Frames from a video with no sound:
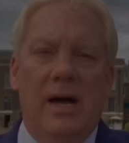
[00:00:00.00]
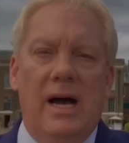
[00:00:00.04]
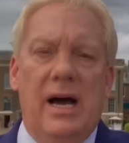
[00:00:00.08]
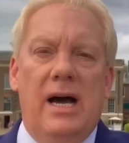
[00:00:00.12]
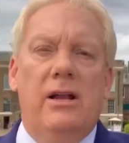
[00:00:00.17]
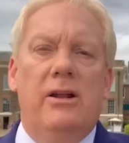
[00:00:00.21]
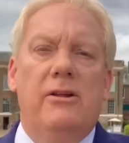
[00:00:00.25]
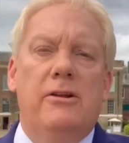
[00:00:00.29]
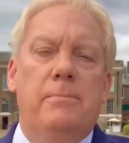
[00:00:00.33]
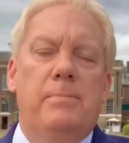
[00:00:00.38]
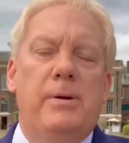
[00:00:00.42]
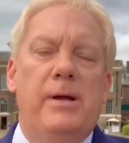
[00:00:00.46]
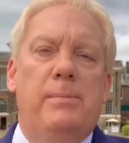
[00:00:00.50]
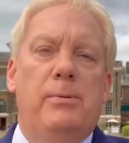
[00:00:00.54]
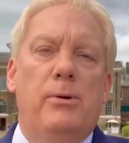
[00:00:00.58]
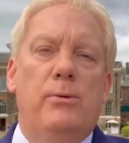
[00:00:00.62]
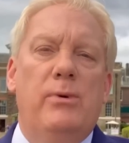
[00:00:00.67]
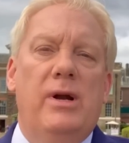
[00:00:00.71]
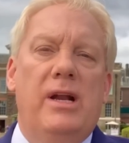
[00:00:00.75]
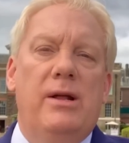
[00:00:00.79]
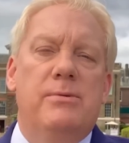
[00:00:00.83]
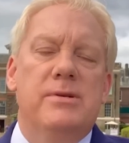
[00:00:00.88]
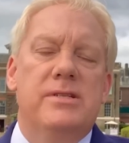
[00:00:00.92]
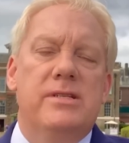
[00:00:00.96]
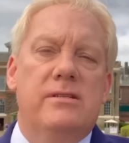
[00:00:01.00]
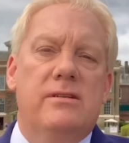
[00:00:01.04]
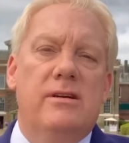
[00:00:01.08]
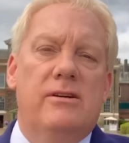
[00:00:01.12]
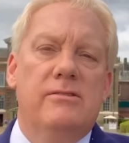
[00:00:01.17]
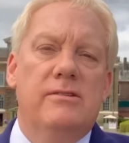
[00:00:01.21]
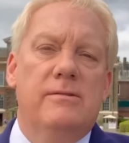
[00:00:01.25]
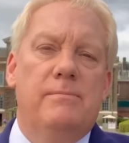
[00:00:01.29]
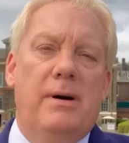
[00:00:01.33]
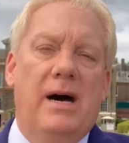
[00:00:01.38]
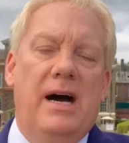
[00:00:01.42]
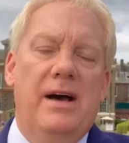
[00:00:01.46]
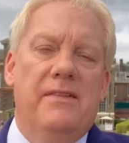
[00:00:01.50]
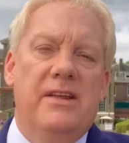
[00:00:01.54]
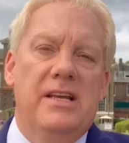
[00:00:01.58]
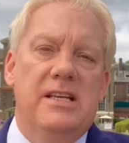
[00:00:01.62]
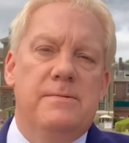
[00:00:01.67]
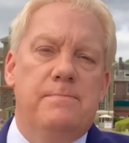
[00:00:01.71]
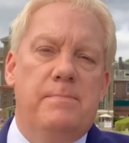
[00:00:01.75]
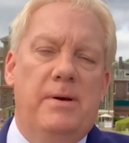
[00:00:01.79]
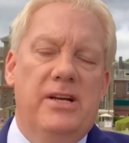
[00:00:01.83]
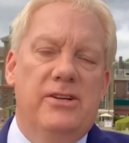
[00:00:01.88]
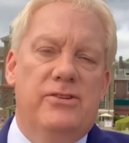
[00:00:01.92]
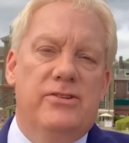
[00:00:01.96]
A lot of people really were stunned by
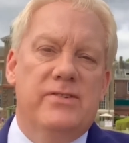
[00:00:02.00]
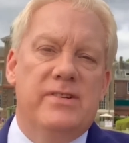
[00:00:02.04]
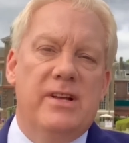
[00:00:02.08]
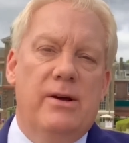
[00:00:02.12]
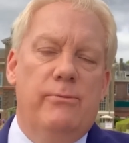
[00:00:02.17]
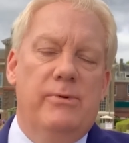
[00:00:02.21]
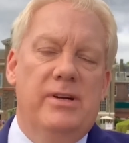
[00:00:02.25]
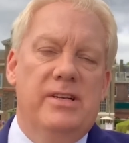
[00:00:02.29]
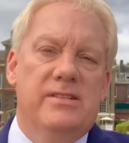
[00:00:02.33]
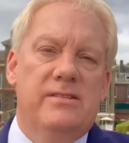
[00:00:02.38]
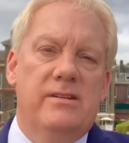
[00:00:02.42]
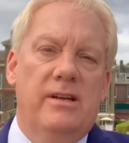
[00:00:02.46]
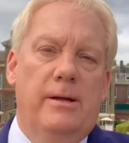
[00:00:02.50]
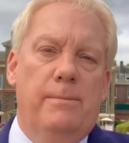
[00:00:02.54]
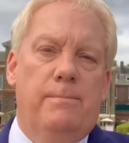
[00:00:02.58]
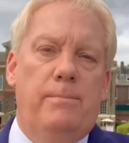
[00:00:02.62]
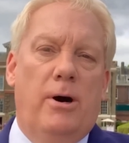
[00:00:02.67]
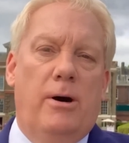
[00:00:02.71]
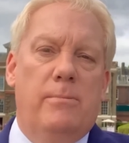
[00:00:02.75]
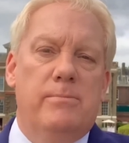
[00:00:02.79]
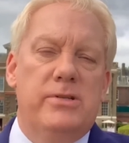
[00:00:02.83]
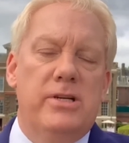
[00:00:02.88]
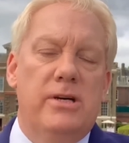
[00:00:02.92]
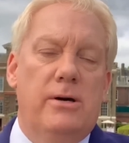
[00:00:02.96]
these pictures that recently popped